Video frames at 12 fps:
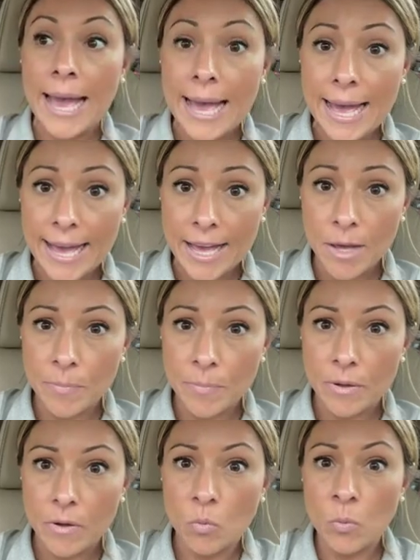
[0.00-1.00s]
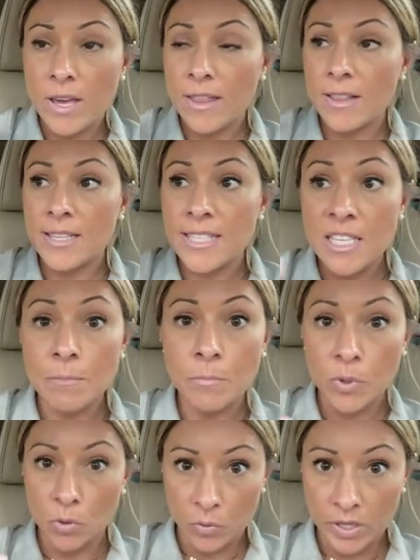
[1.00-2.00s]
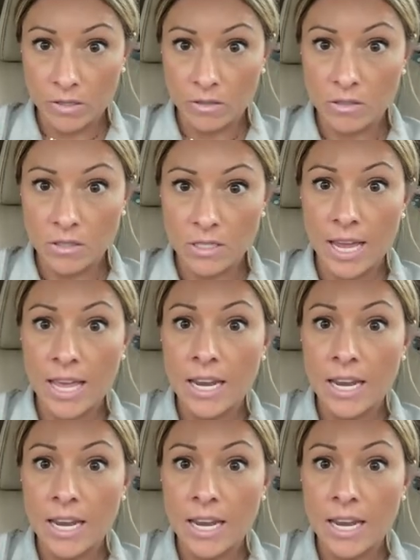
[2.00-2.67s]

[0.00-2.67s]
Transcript: HAP with simple reels.